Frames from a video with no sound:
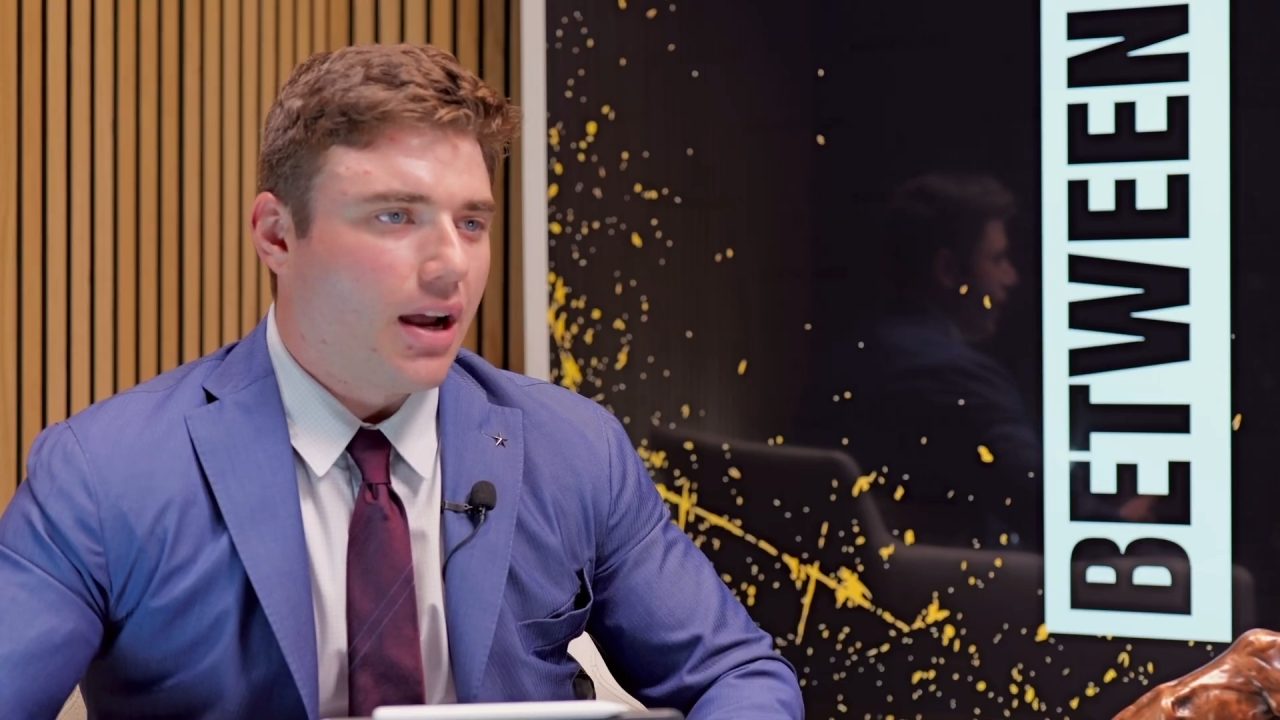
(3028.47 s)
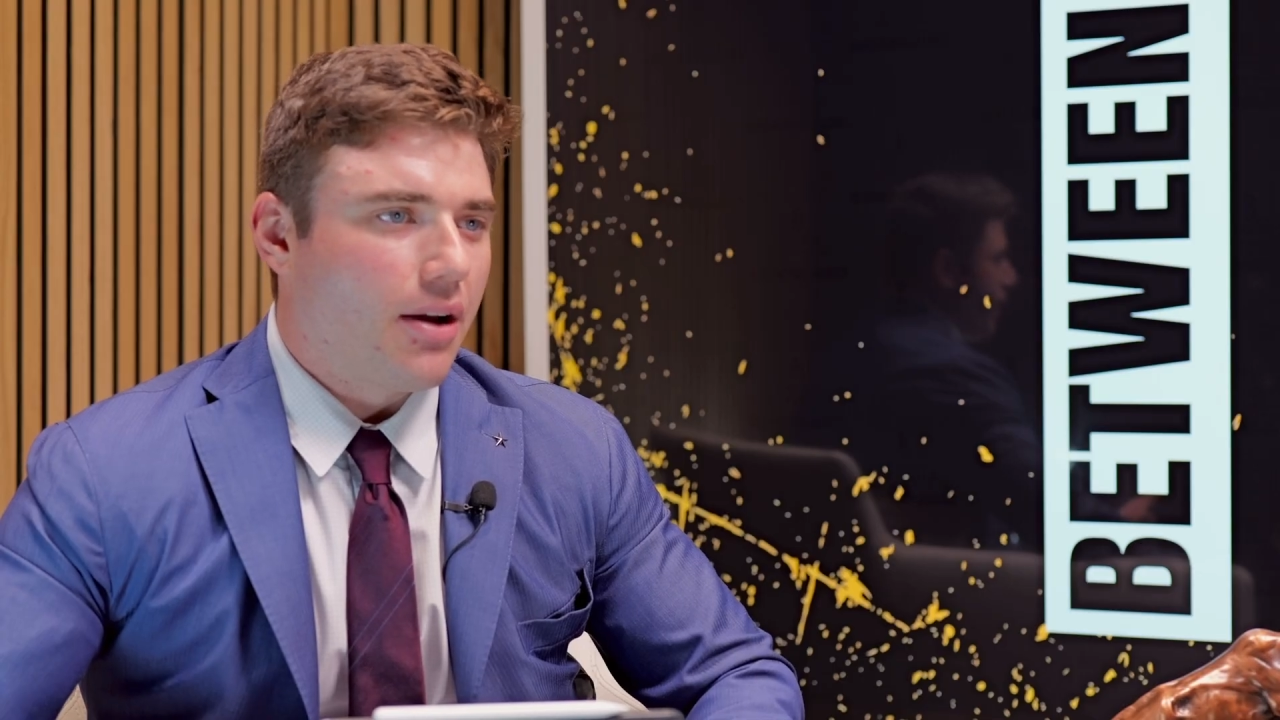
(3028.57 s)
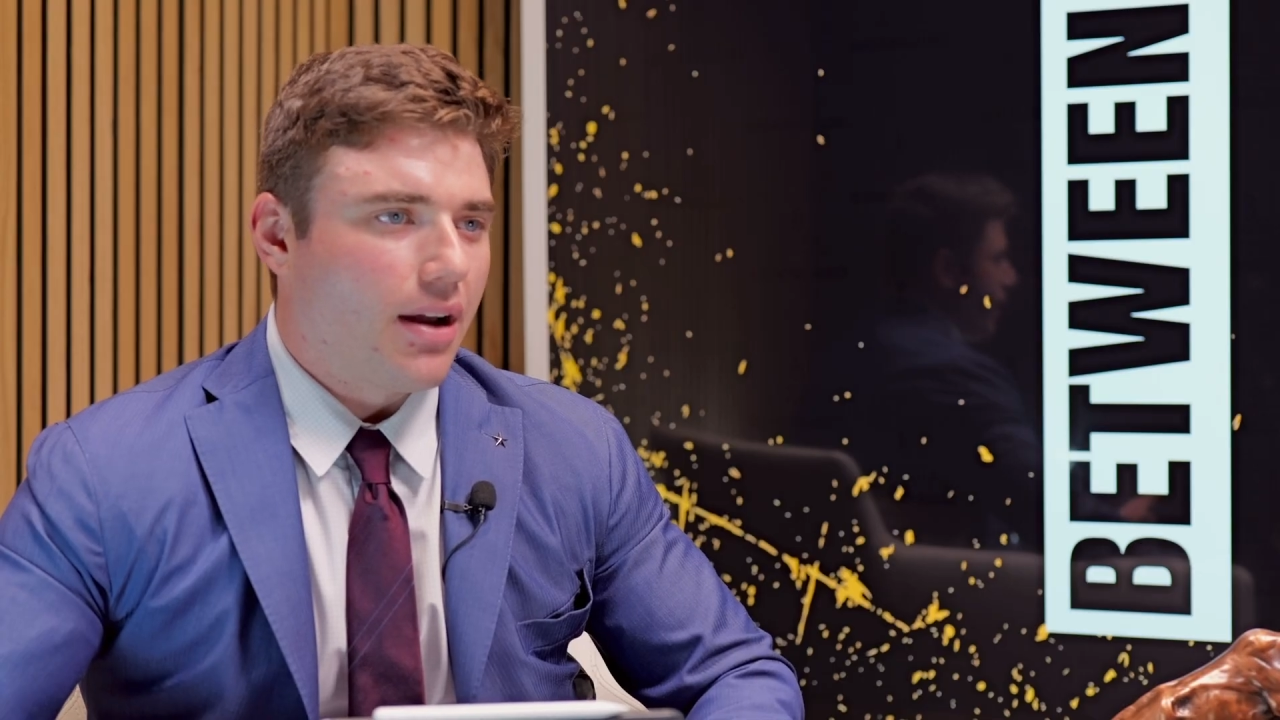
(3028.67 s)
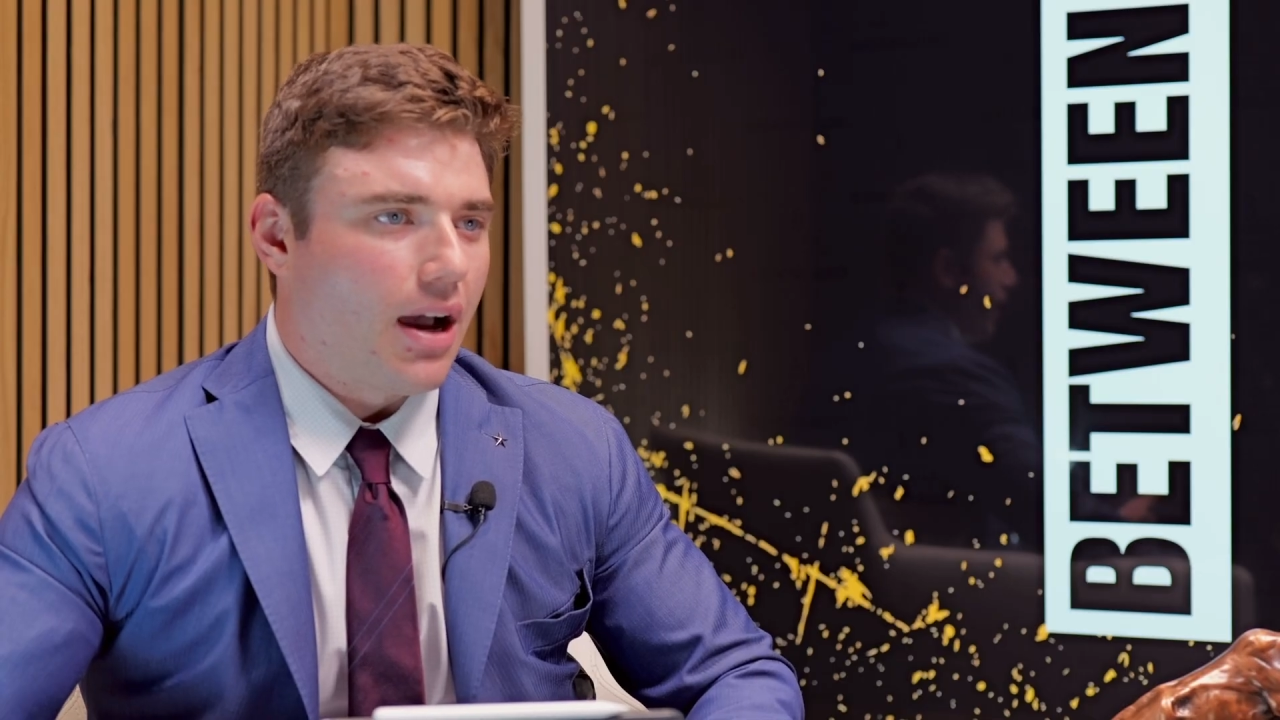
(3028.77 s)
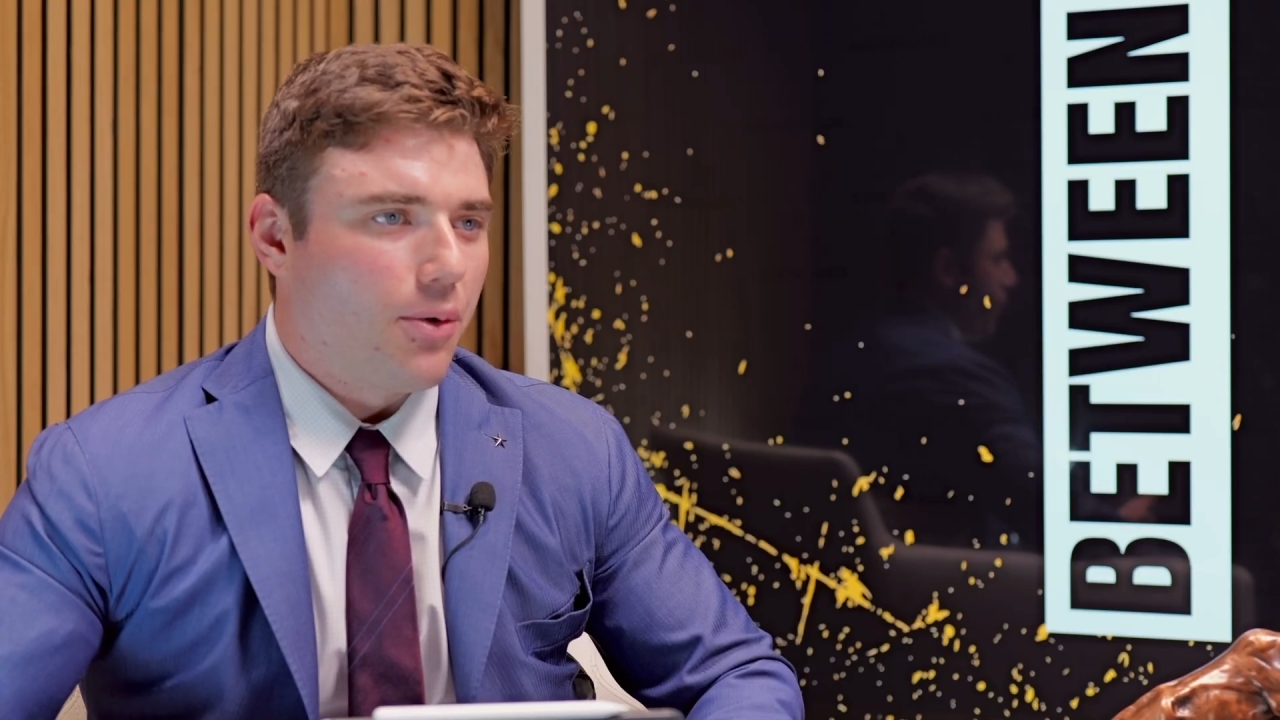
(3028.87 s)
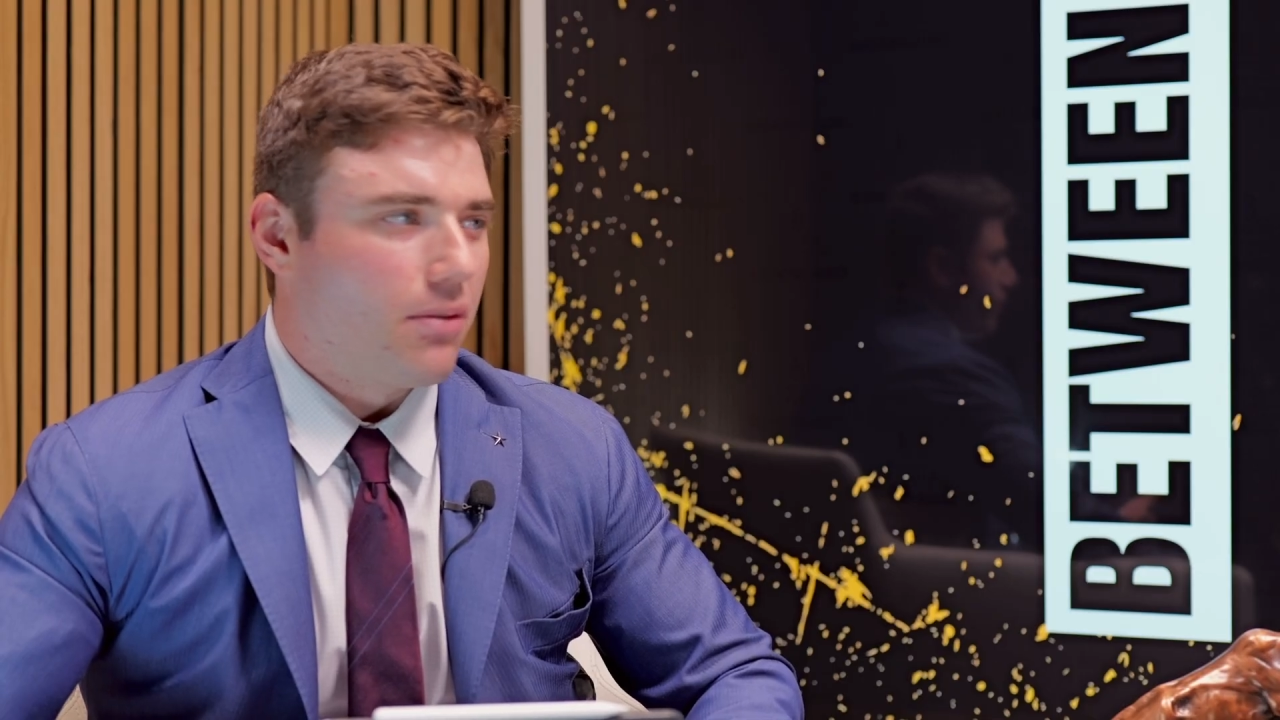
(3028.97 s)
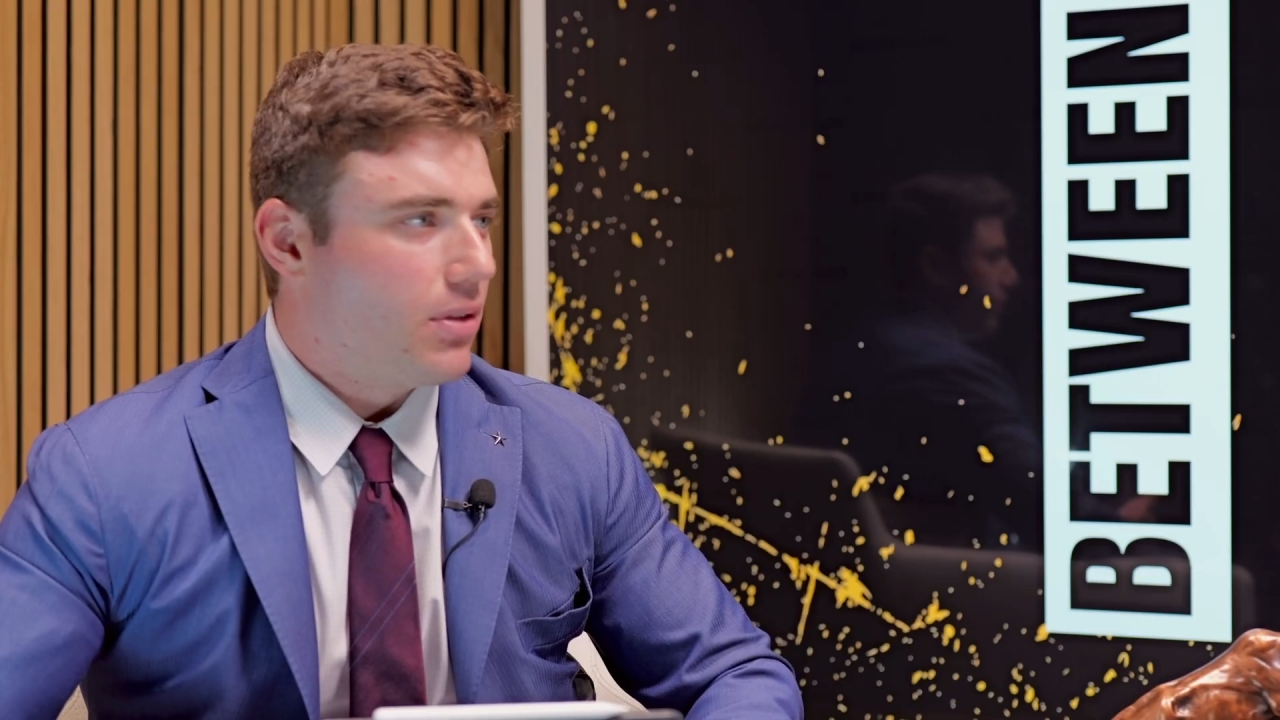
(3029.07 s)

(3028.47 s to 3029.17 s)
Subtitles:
that I would